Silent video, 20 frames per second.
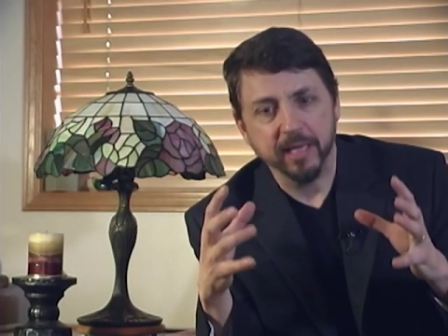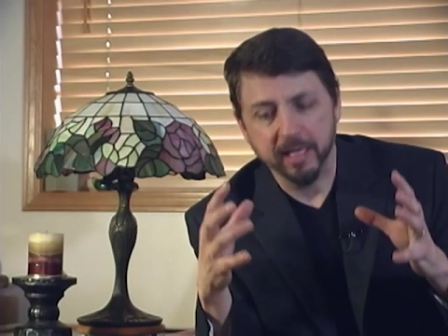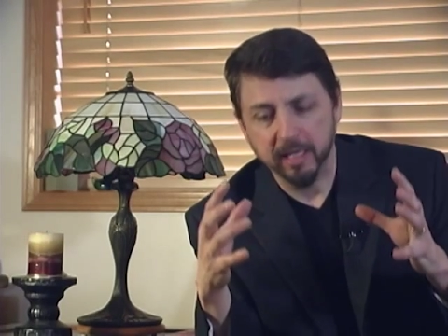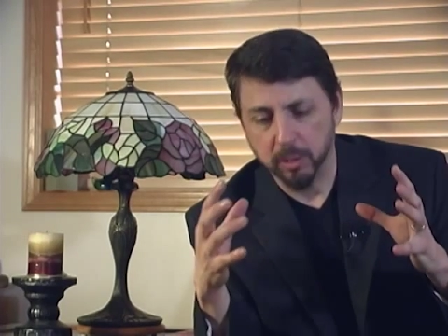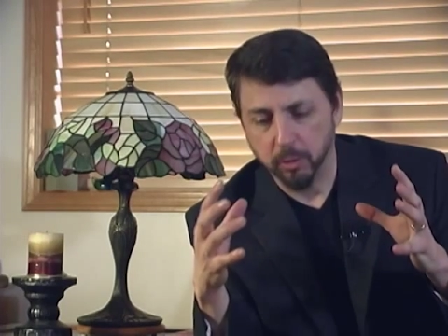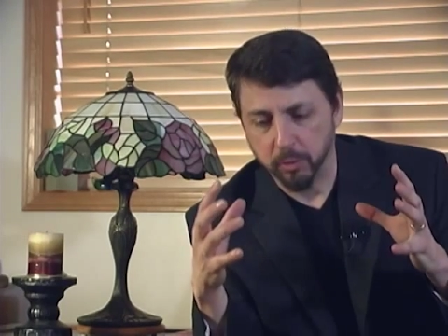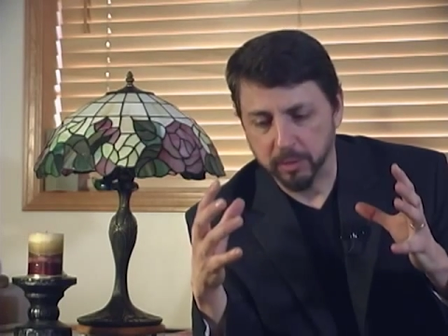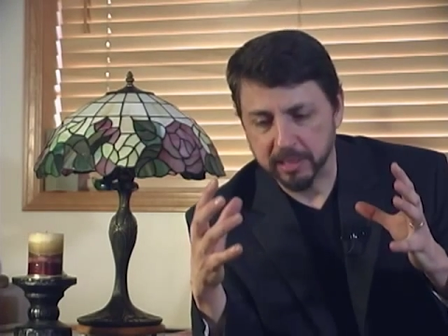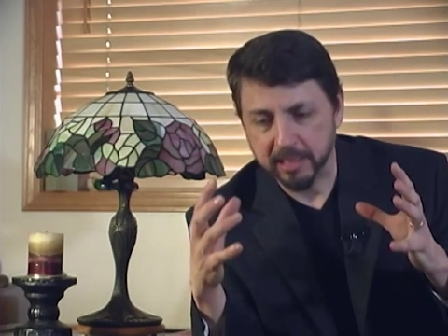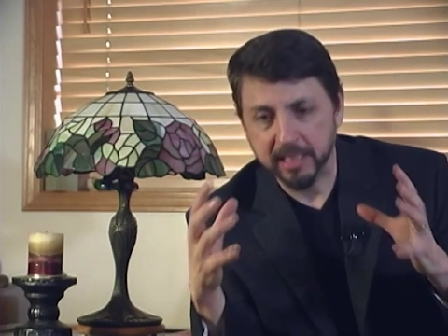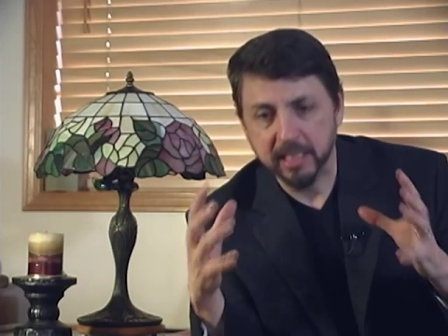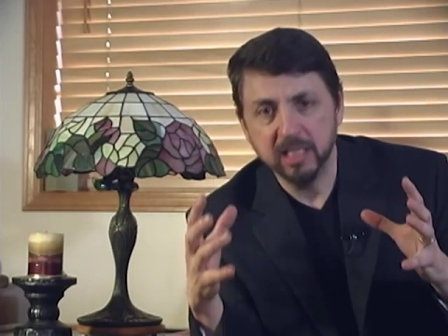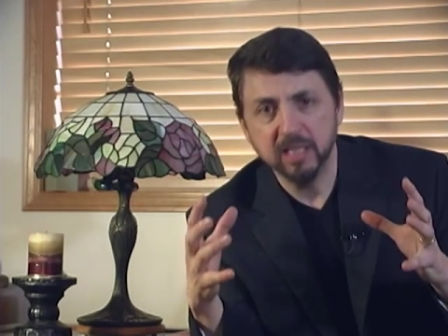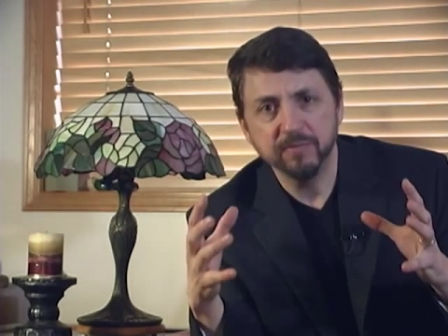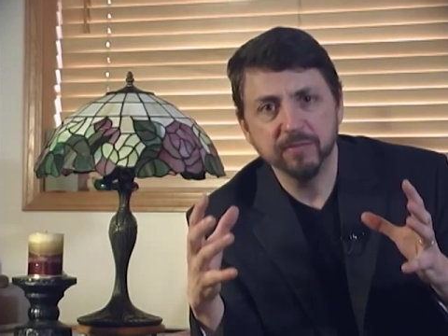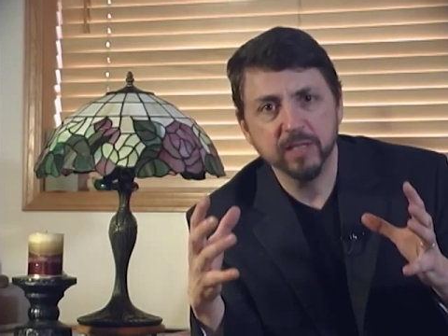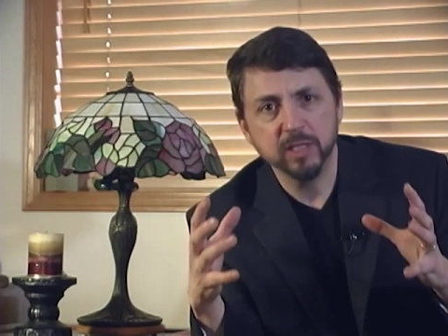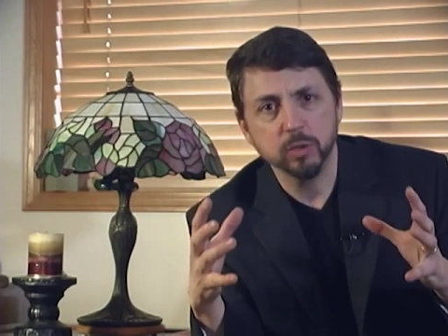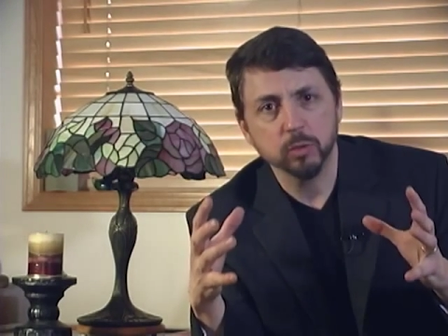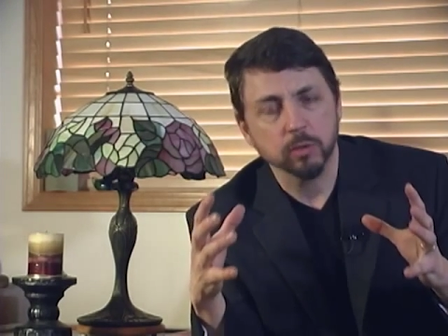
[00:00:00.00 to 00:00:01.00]
into its
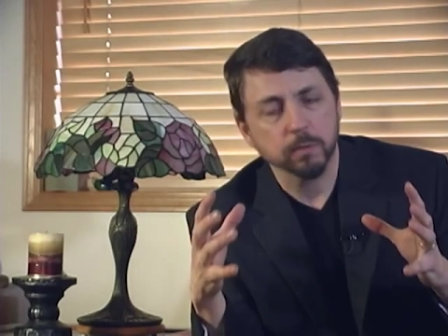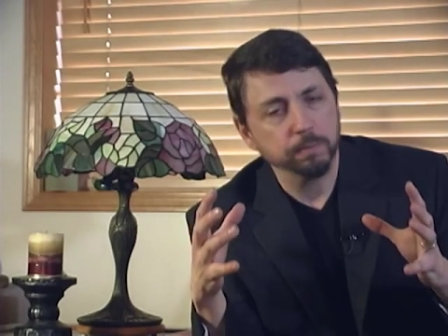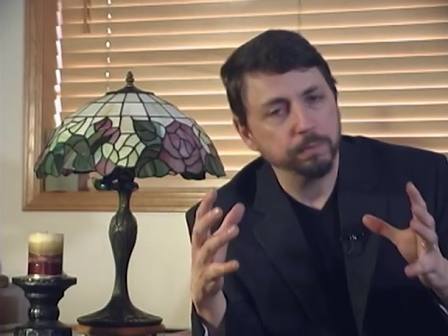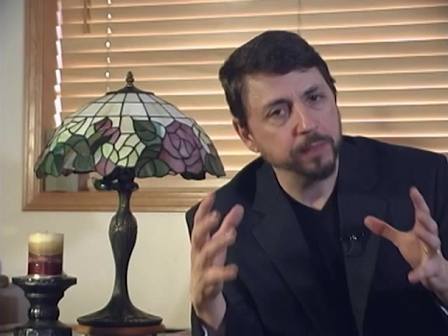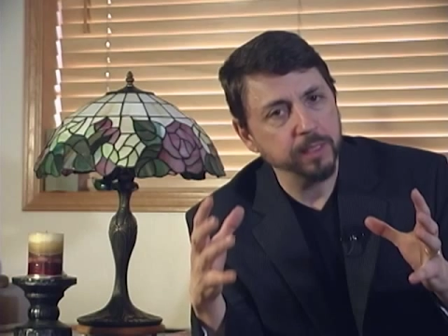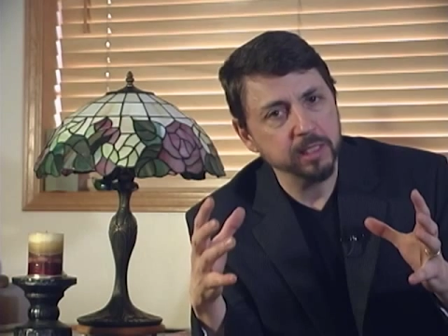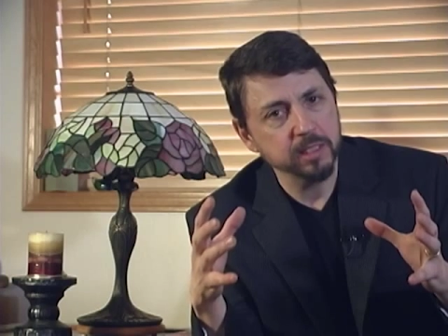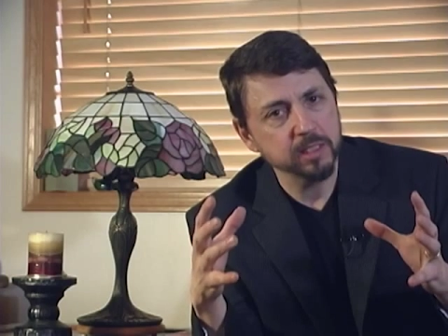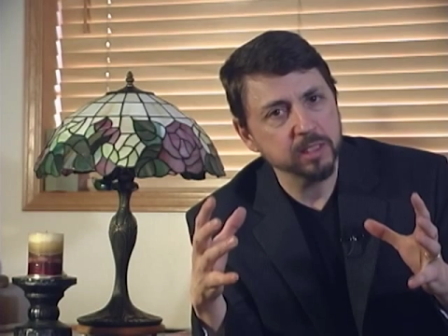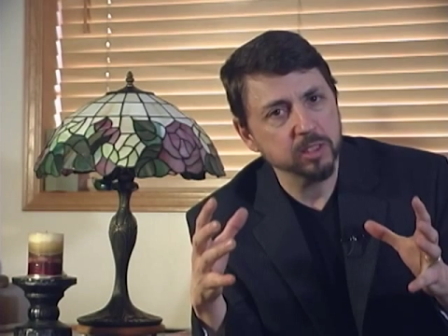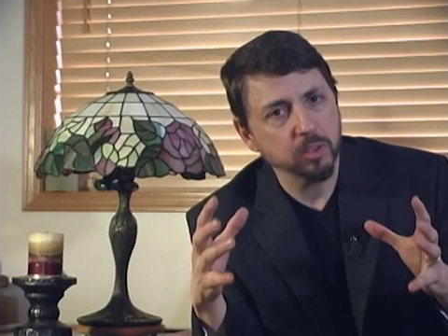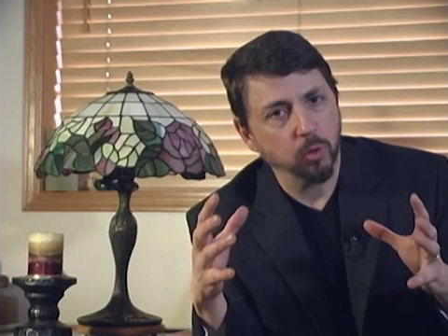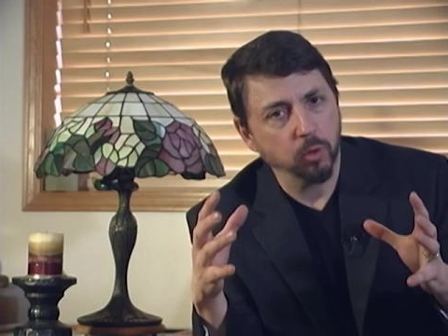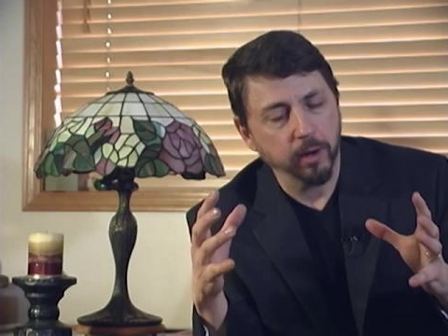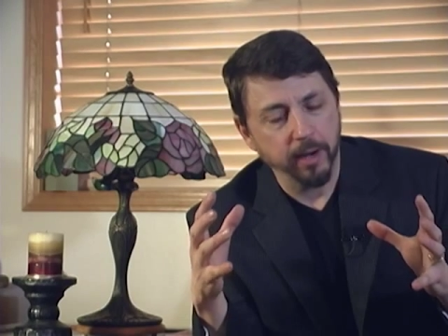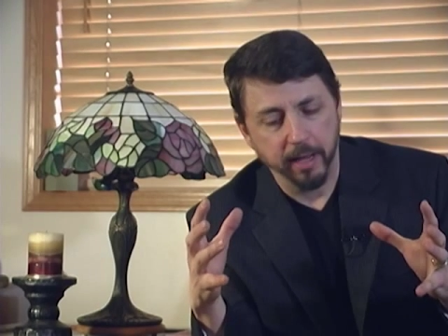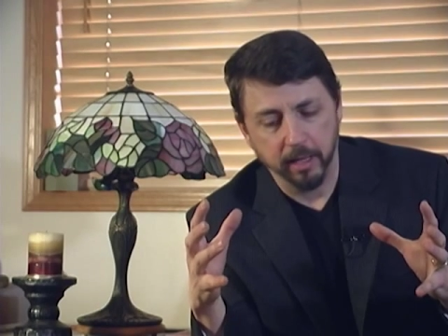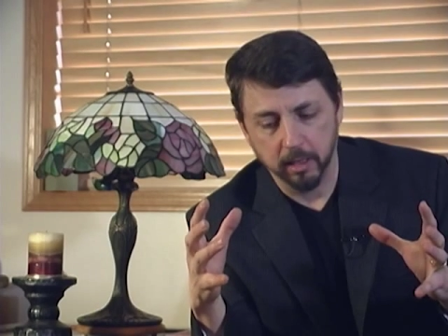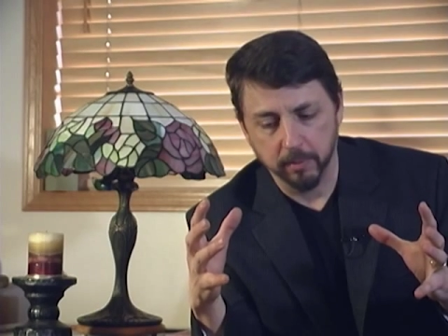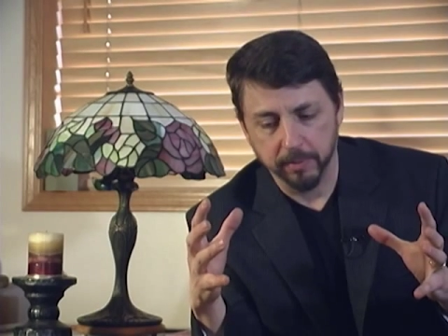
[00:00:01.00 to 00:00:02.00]
individual pieces
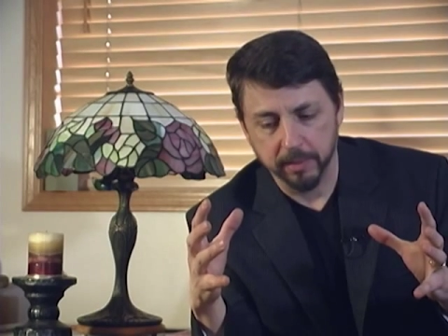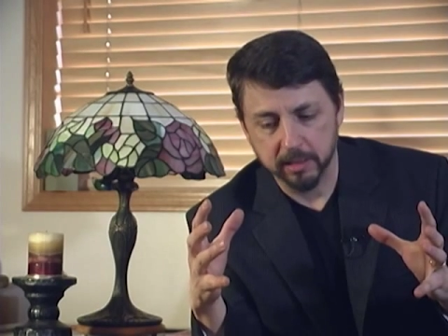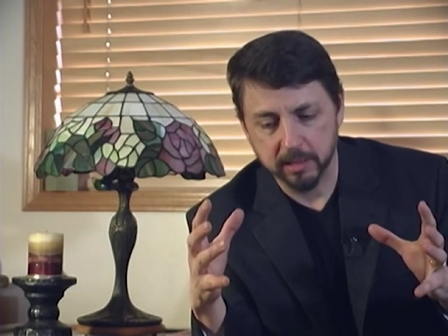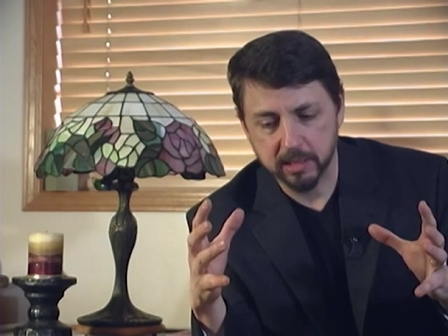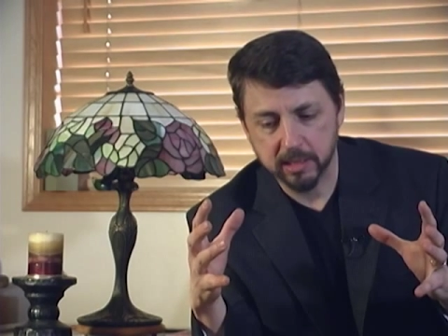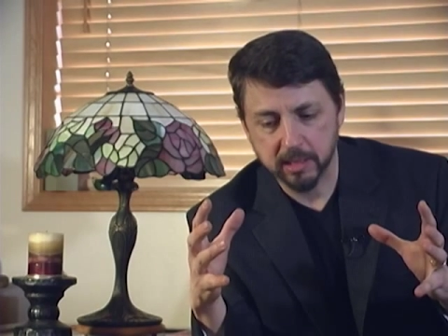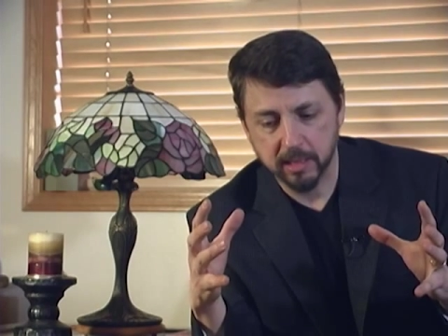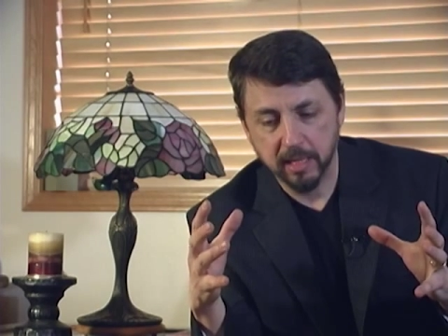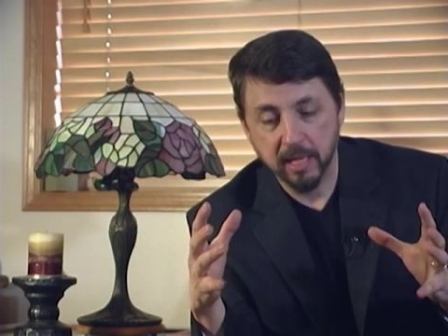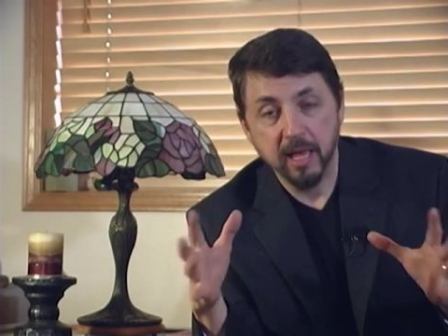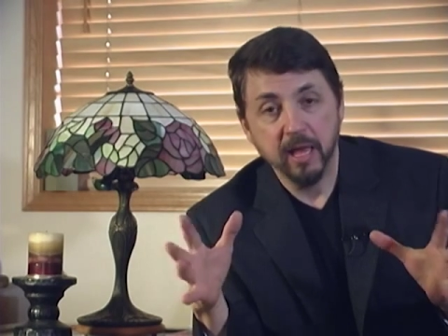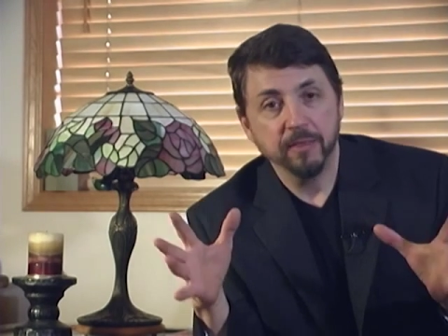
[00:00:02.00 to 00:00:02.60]
or elements,